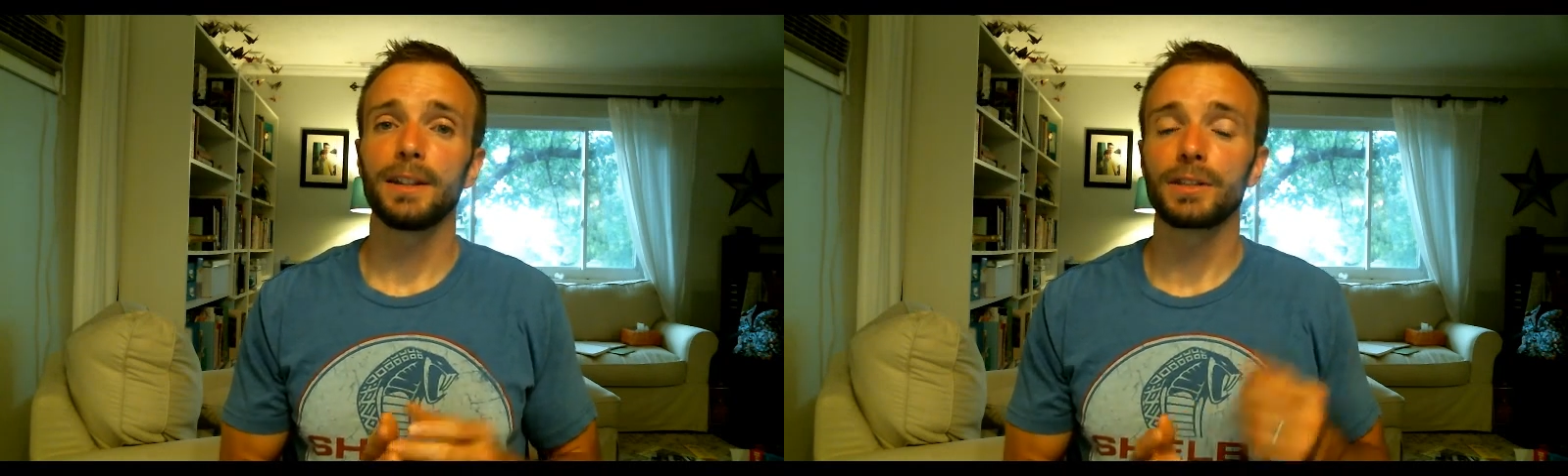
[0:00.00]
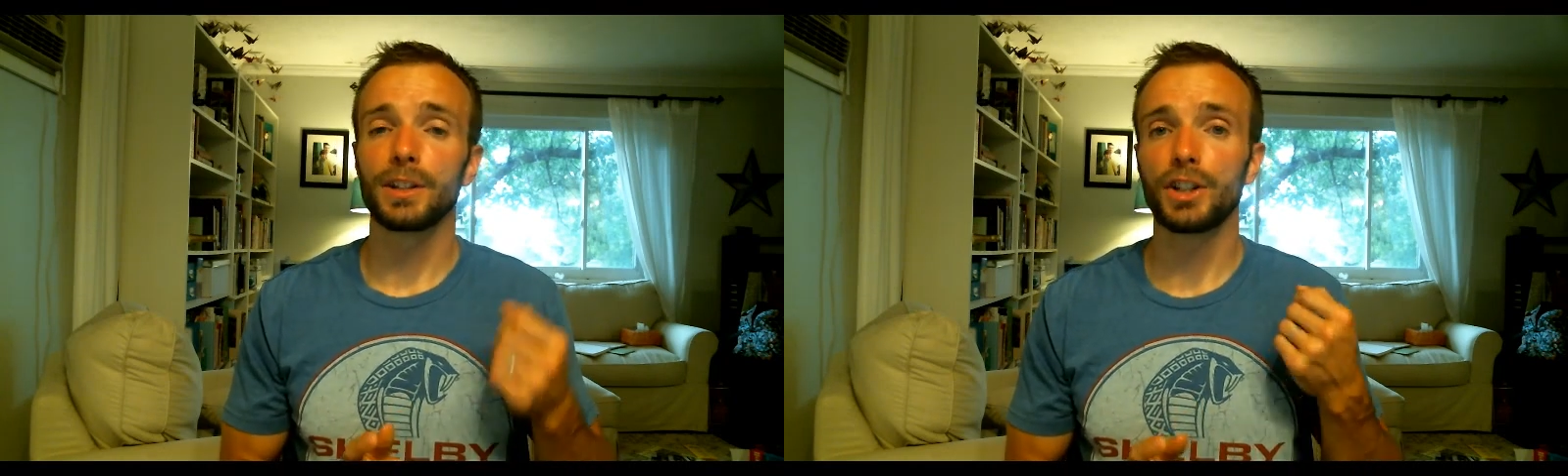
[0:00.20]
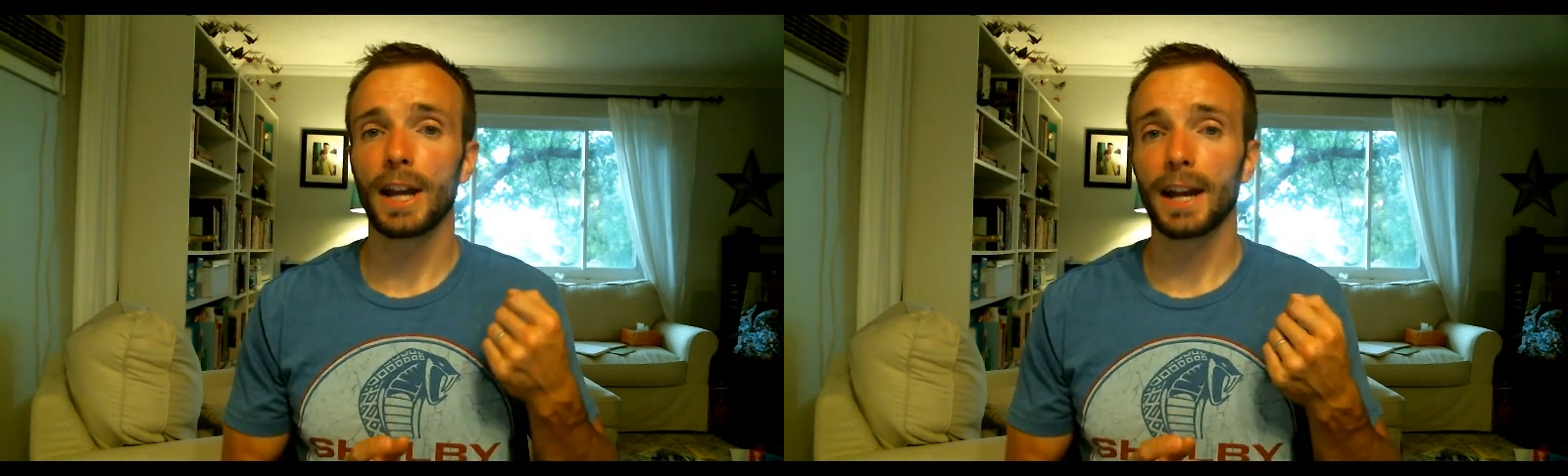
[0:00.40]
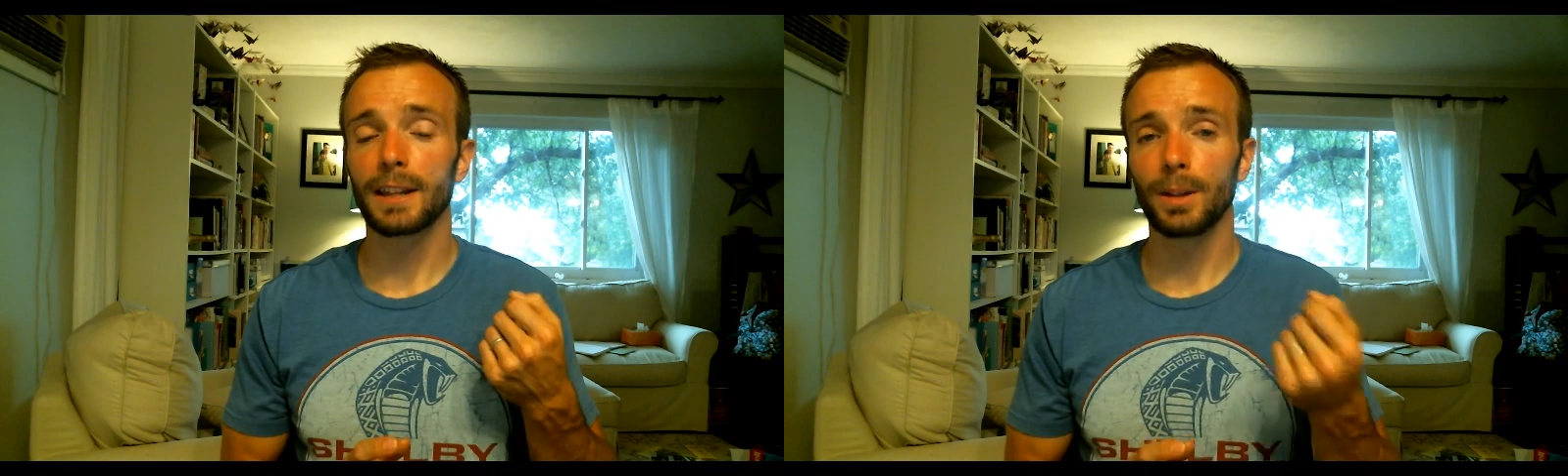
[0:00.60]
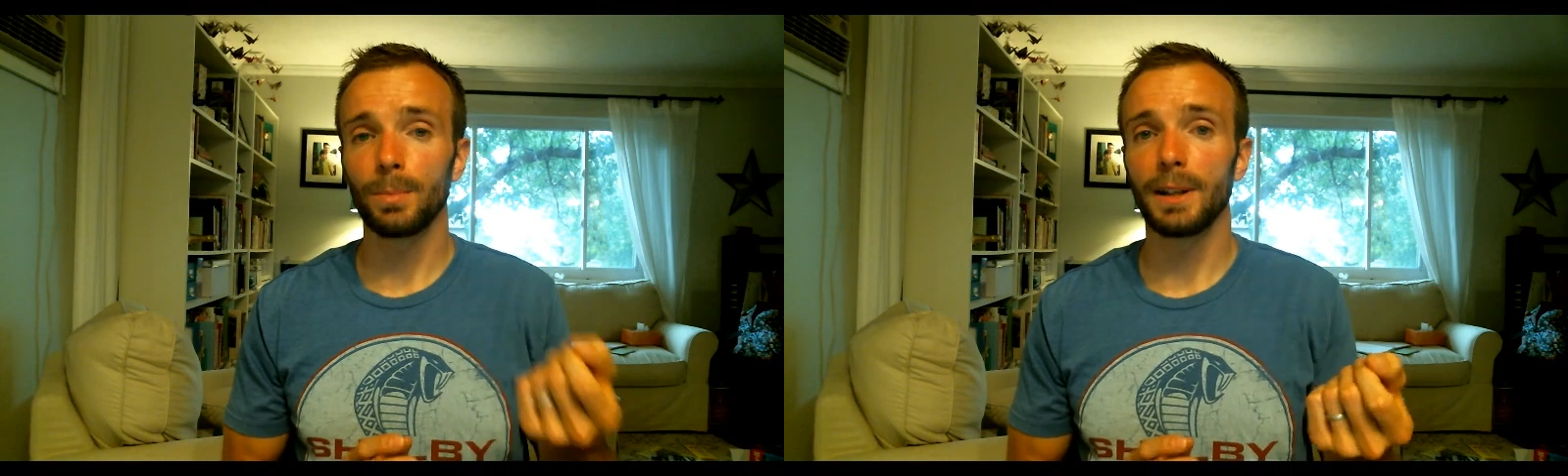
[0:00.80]
there's a jack
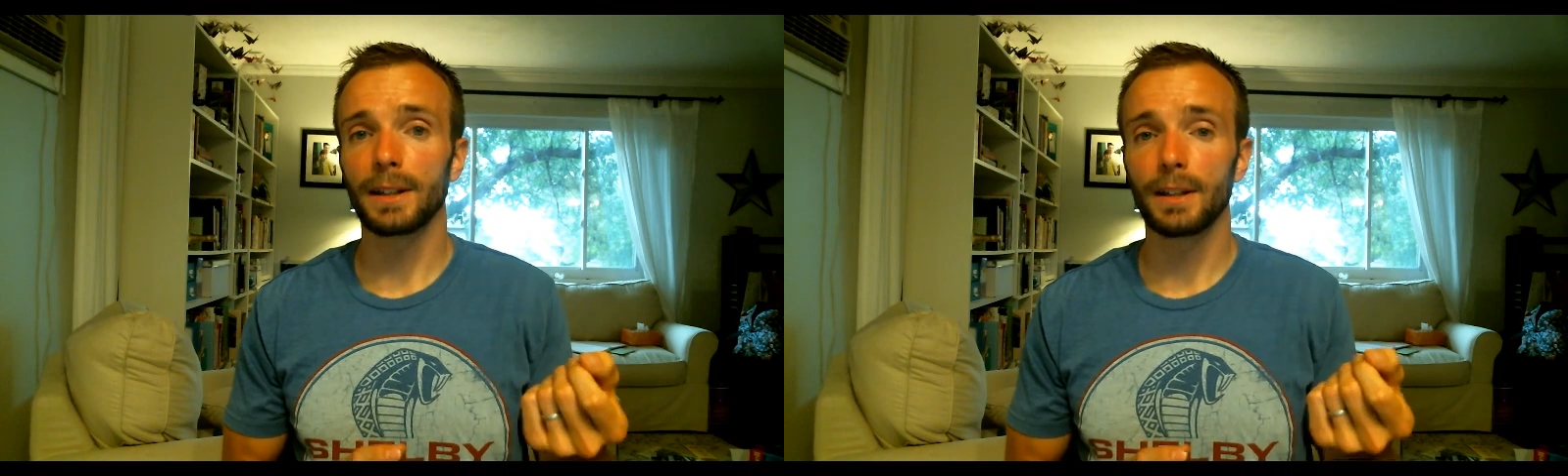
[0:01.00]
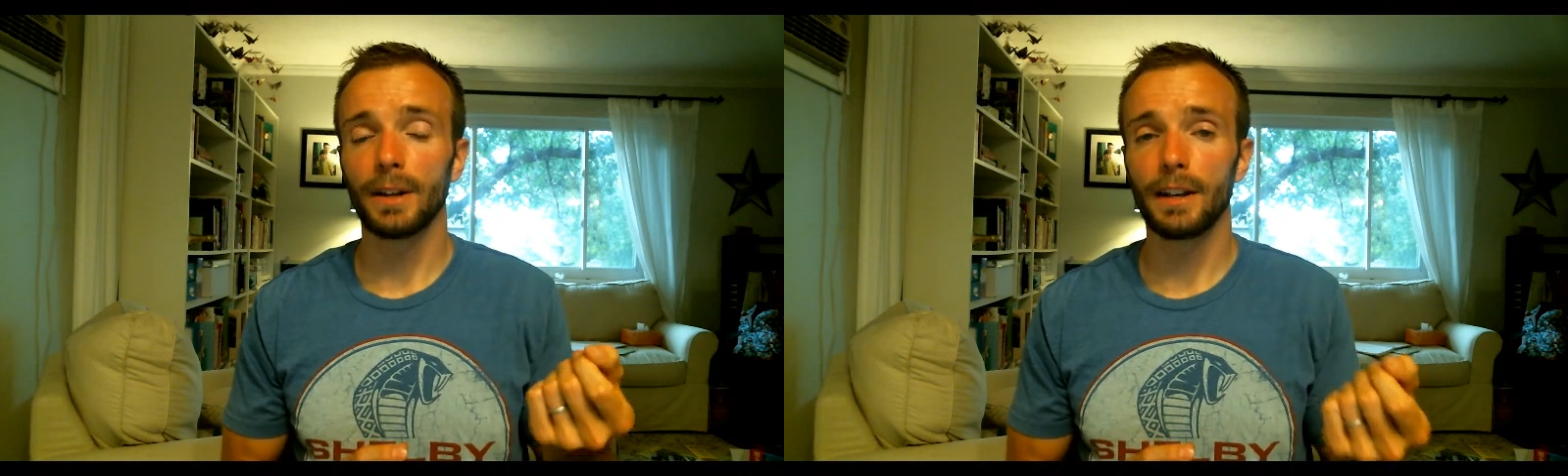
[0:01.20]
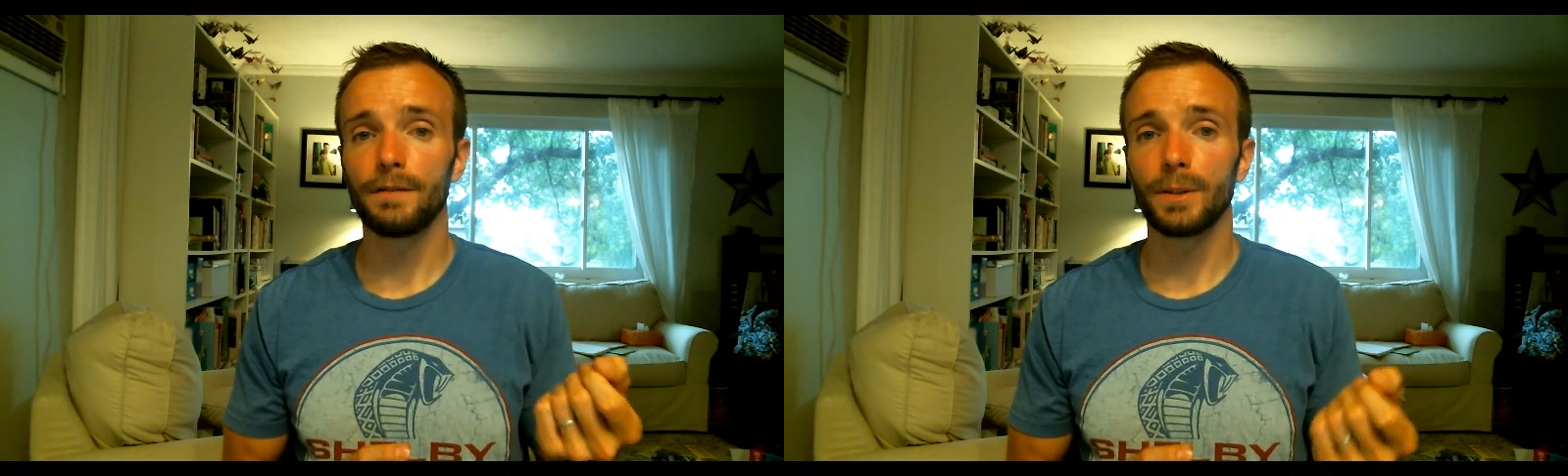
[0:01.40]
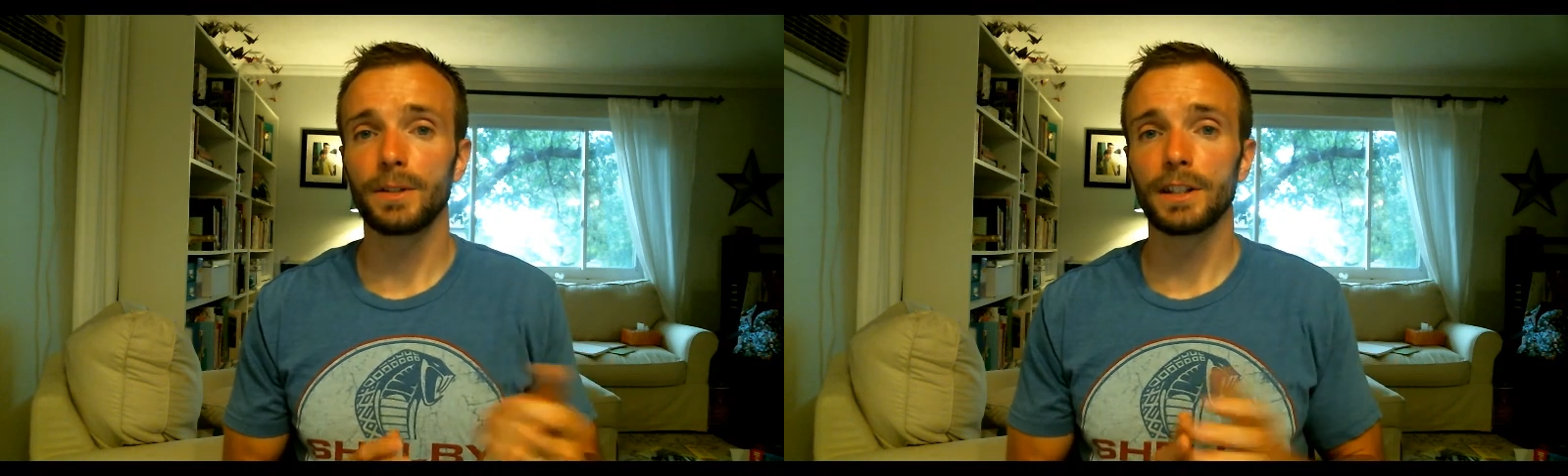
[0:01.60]
that you plug your headphones